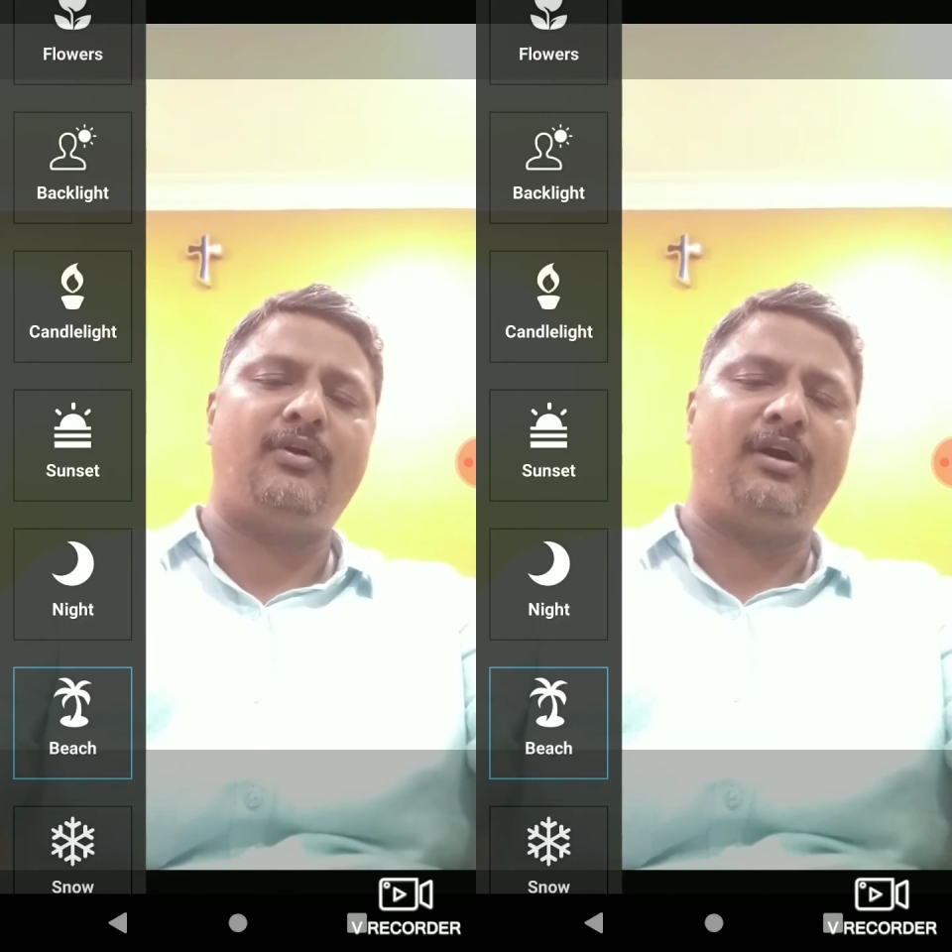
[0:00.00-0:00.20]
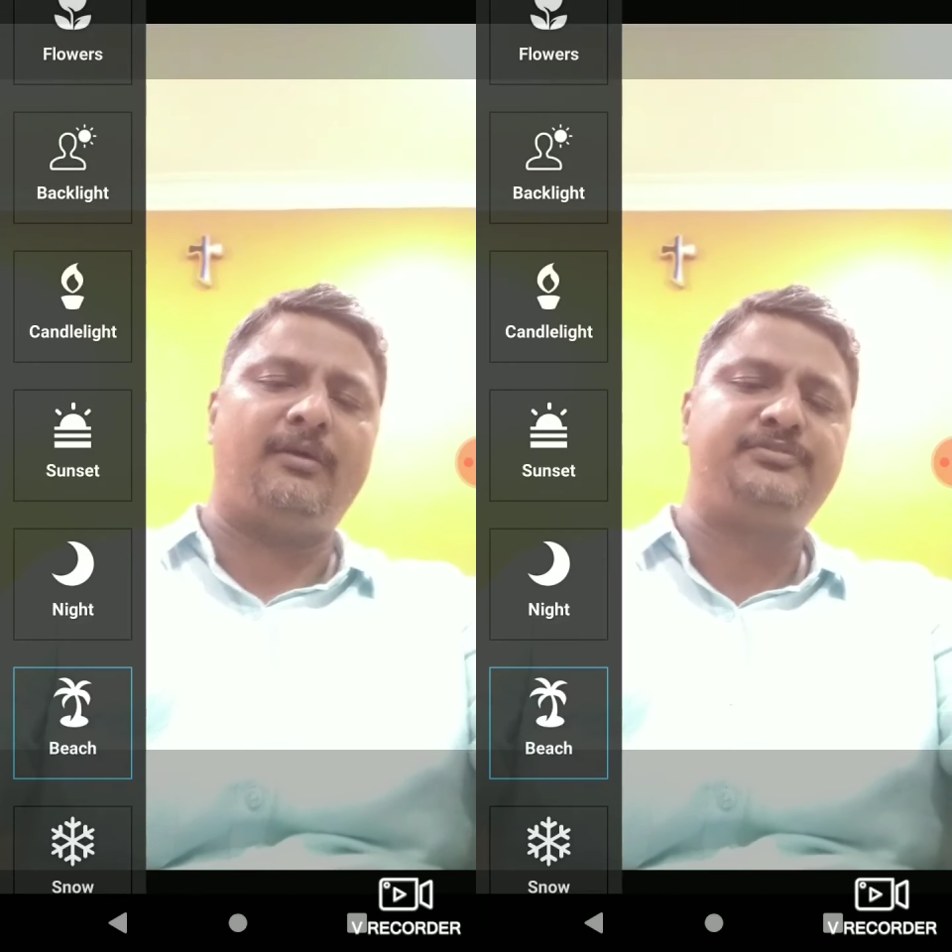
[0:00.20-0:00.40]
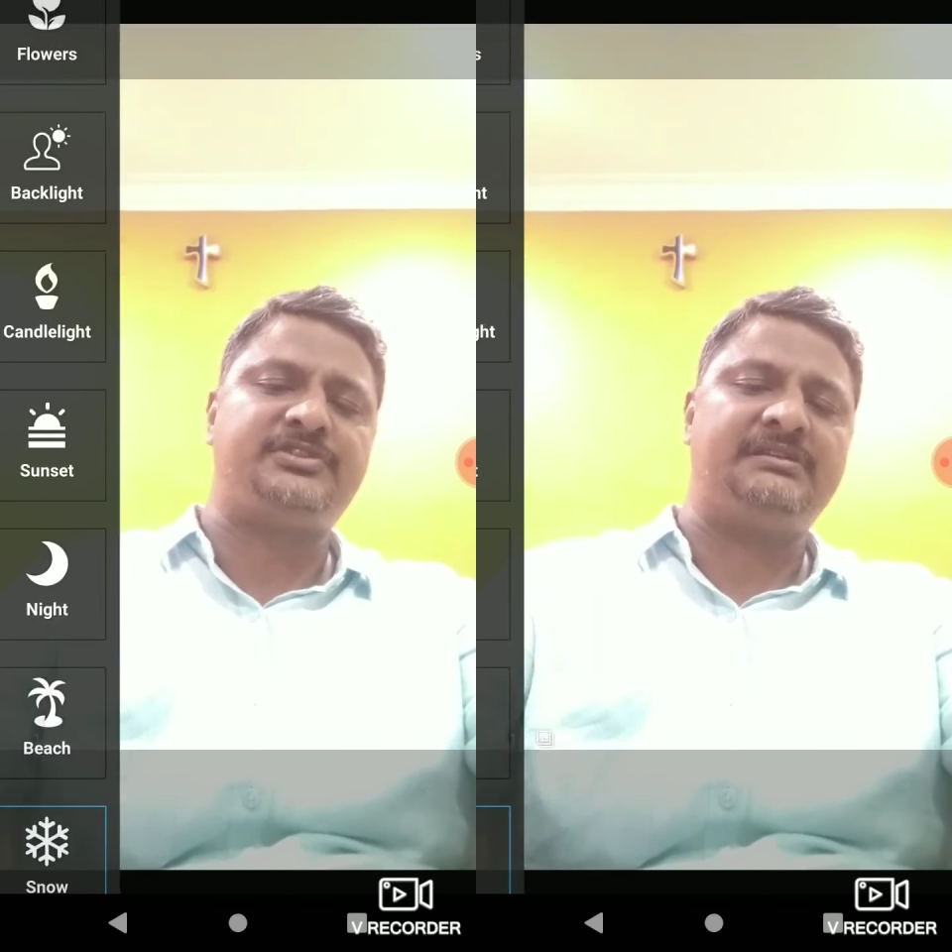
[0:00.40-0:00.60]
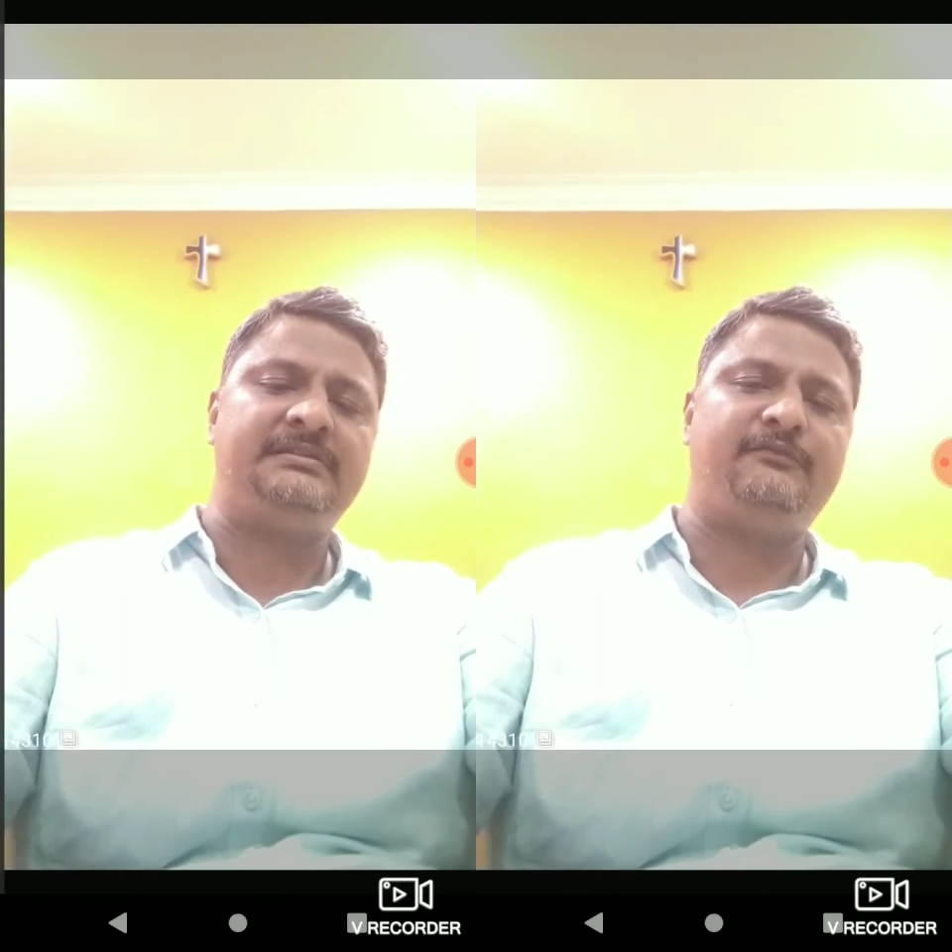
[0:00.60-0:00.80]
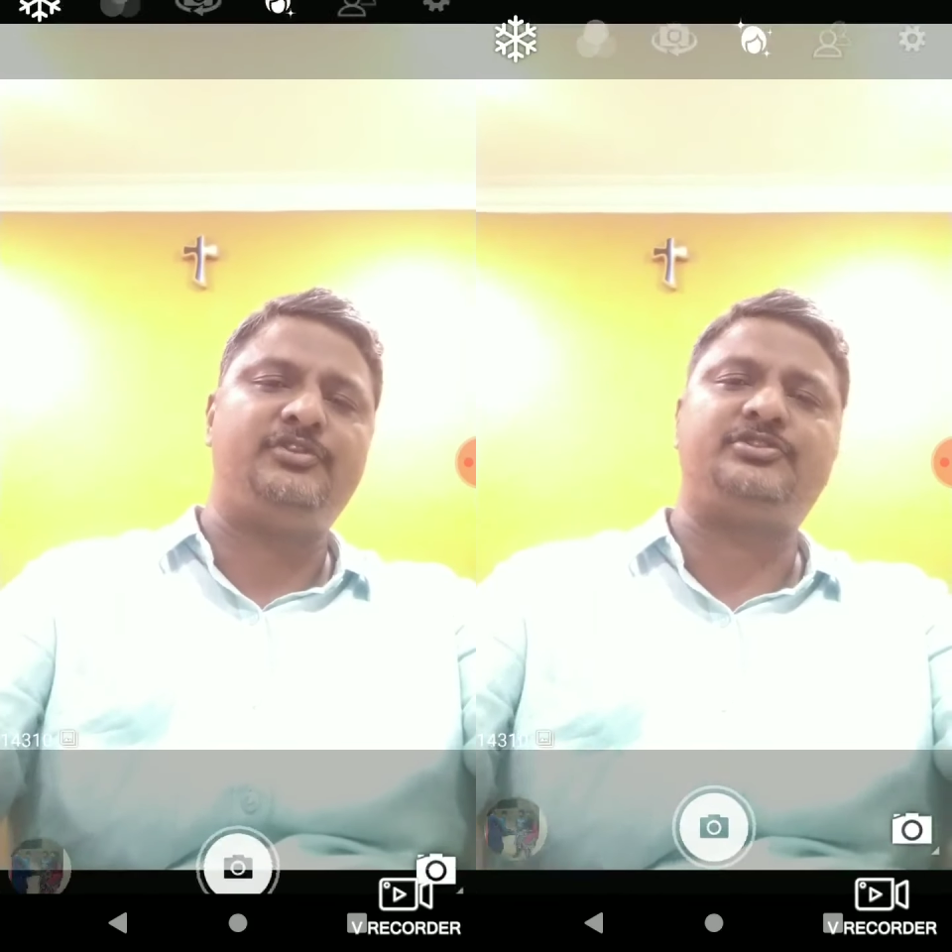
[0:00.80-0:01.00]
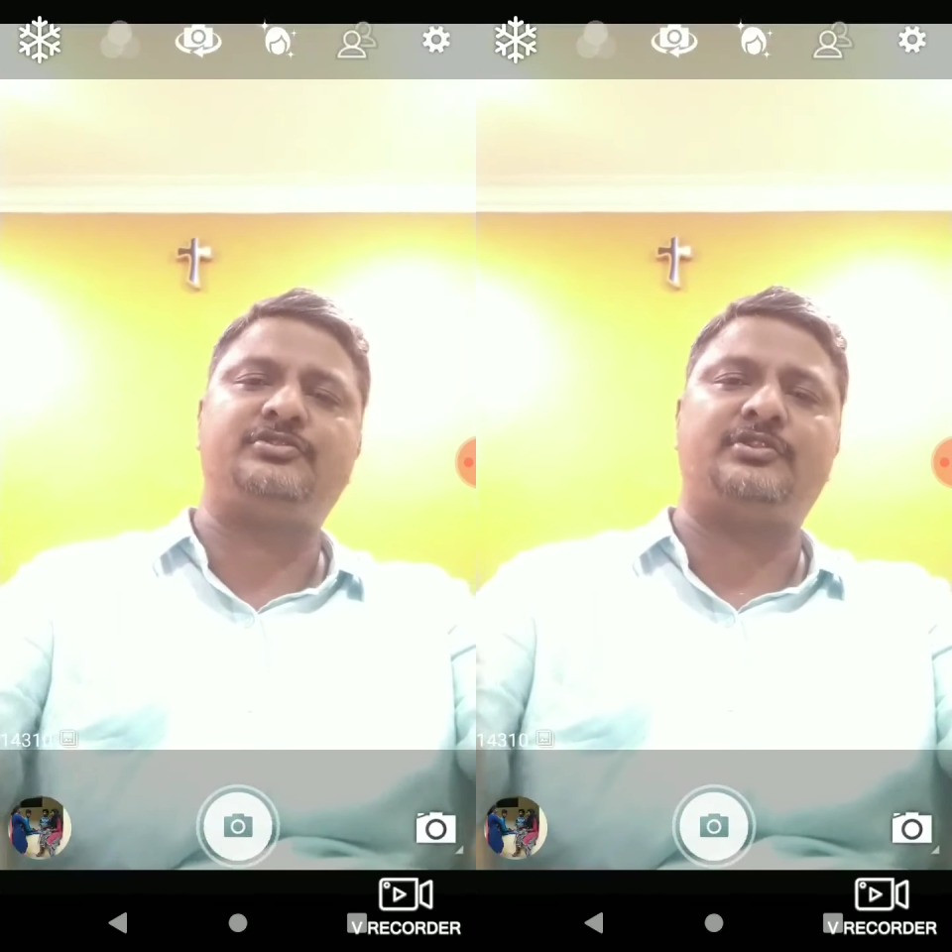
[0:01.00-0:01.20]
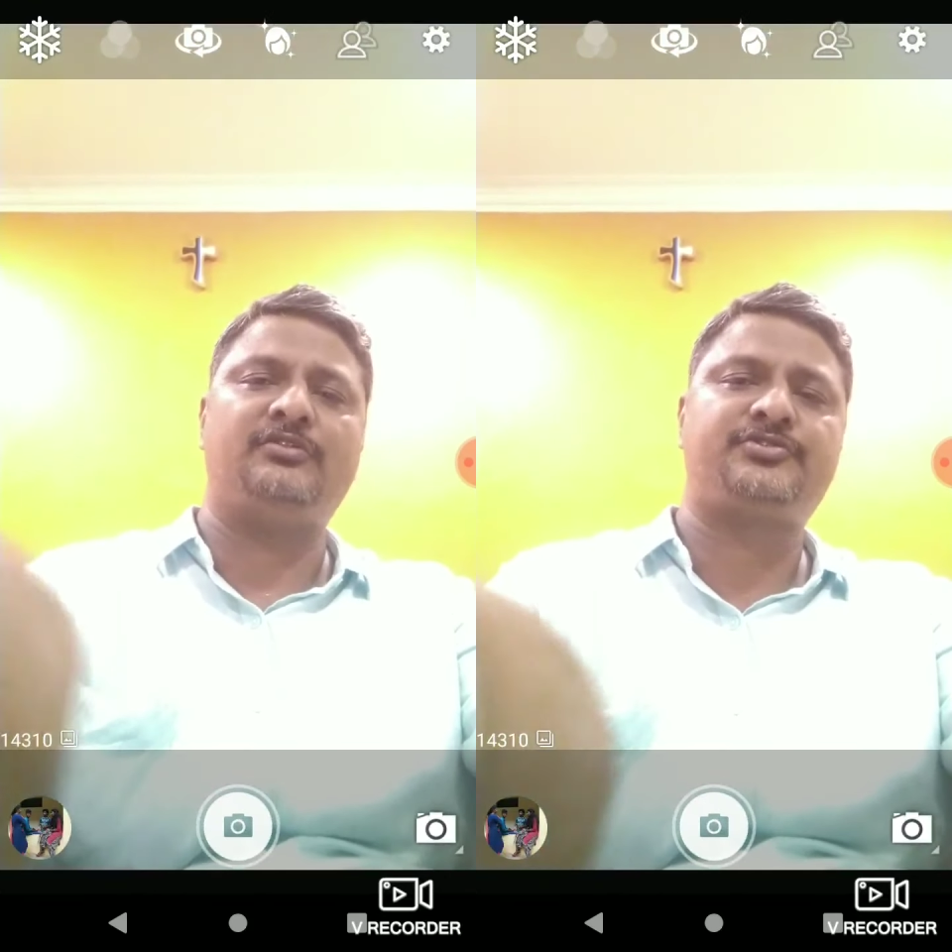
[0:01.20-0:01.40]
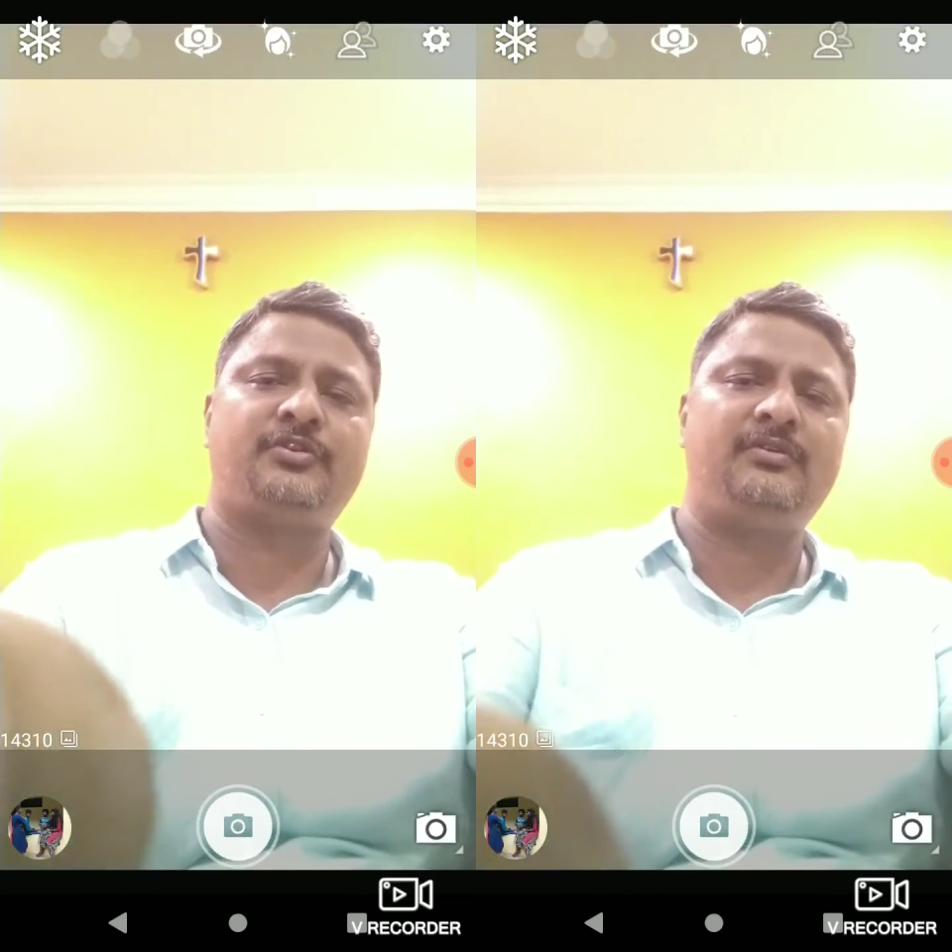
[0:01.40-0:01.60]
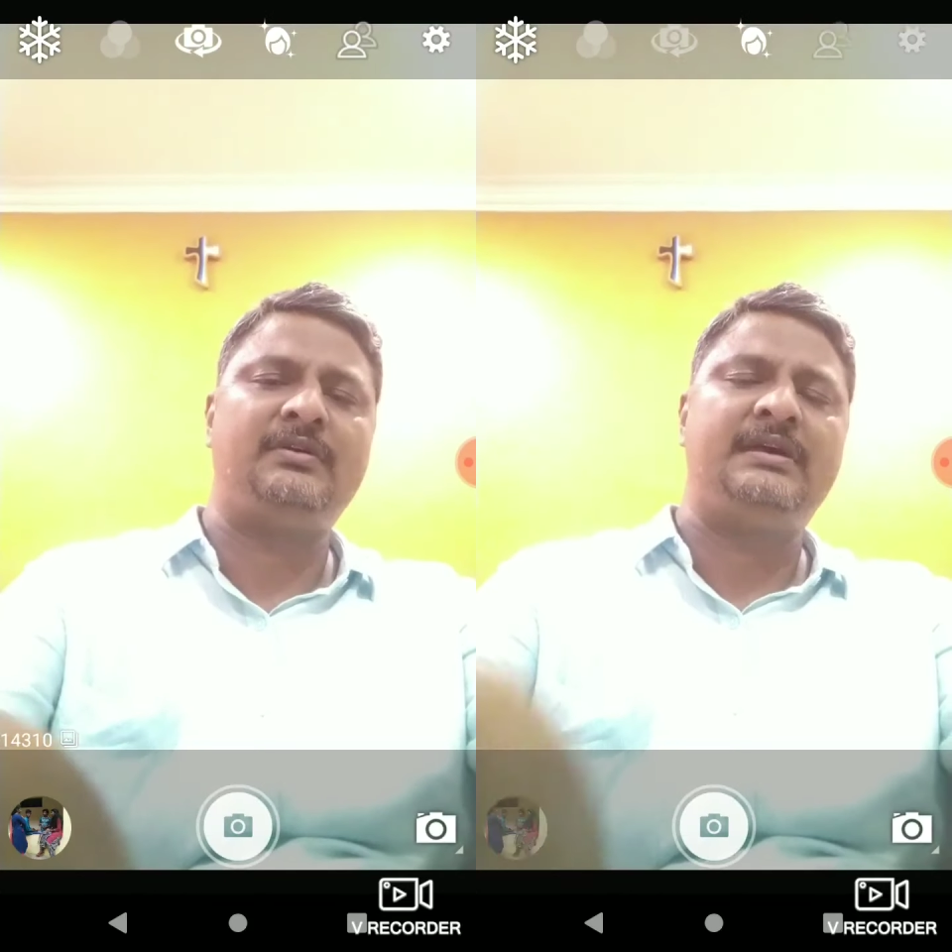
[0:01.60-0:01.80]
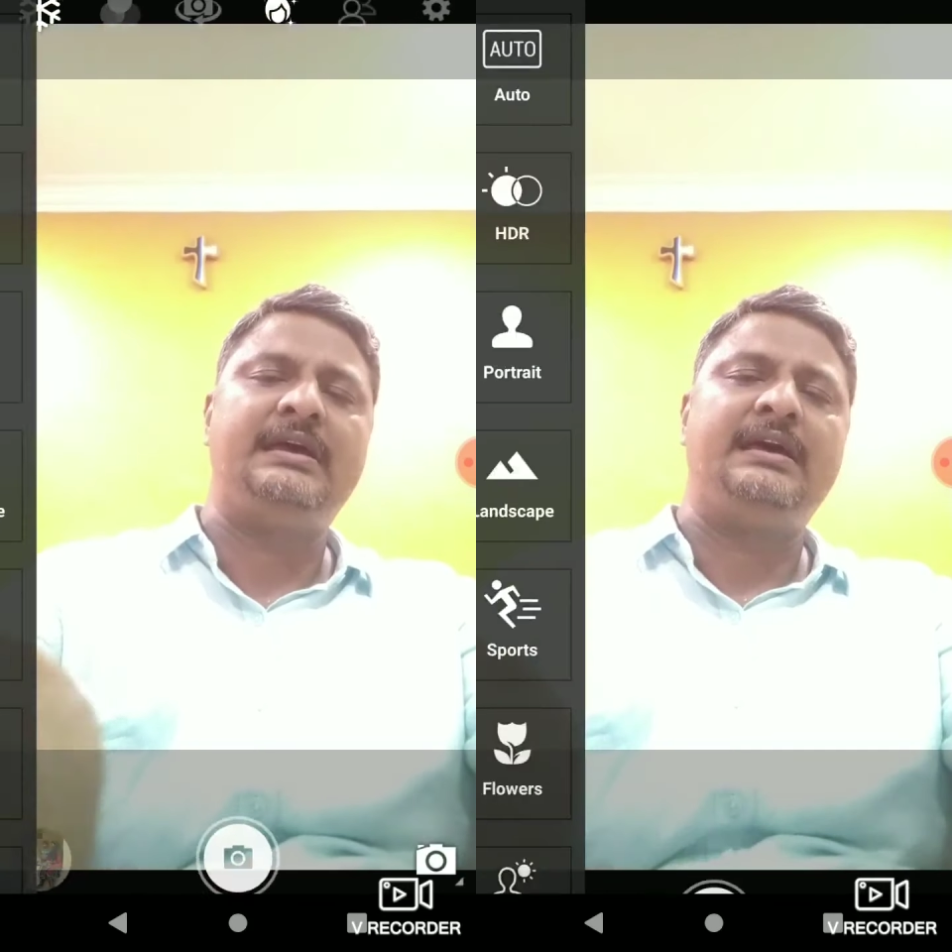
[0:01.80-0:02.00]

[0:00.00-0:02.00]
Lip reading: option, which is also